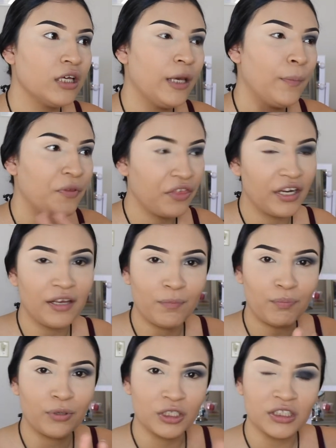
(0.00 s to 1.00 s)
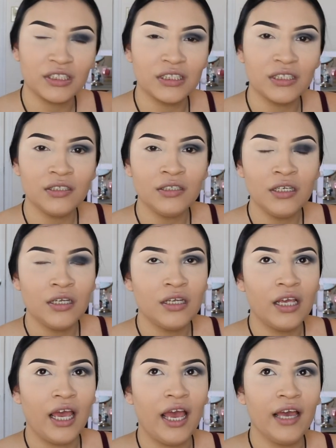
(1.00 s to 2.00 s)
empathetic person,
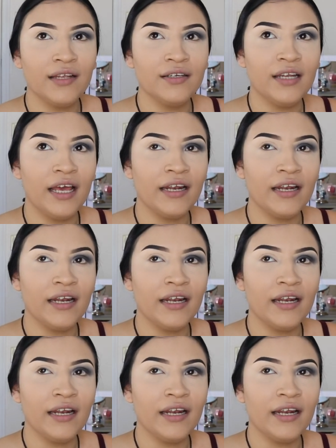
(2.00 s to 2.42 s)
and